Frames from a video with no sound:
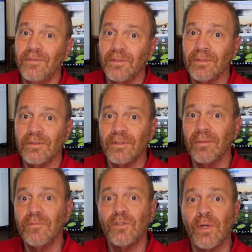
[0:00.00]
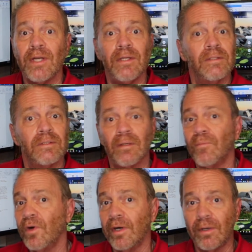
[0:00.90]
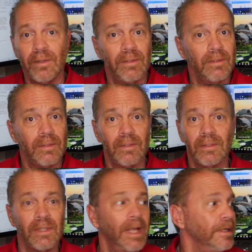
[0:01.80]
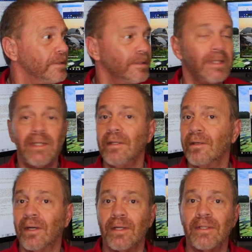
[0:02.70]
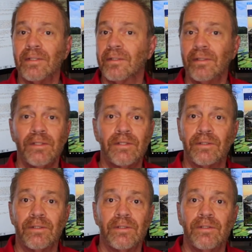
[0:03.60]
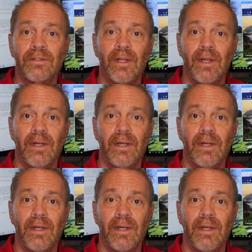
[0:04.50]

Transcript: took some training somewhere lightly on additional insureds